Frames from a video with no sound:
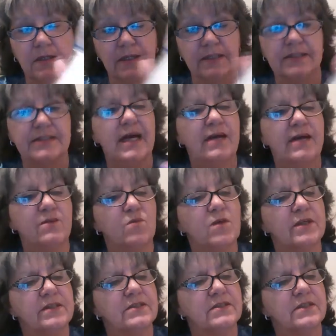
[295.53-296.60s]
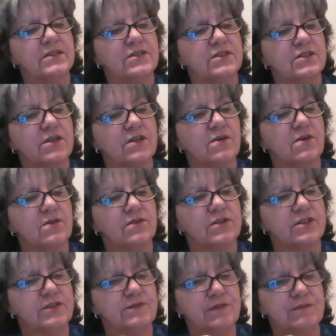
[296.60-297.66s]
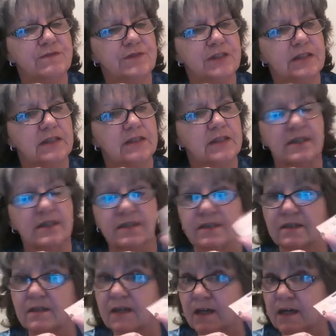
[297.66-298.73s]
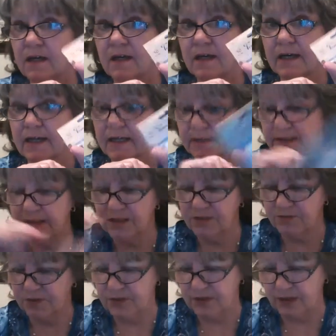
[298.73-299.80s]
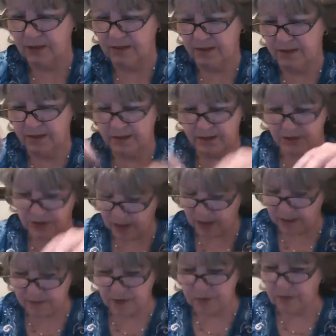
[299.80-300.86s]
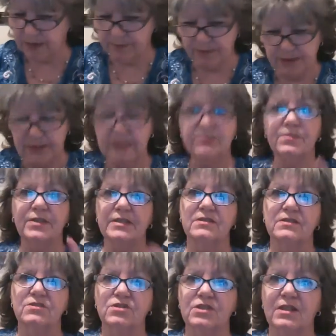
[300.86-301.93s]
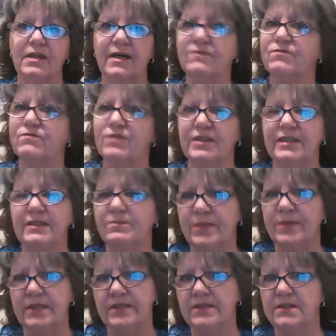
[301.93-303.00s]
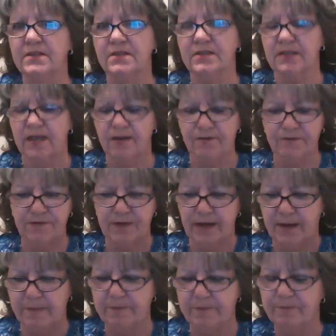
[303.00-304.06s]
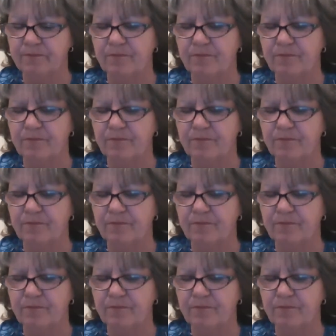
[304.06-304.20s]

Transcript: snack ones. So there's 50 in here. I got these for a dollar. So I was really pleased because there's a lot of little pieces of, um,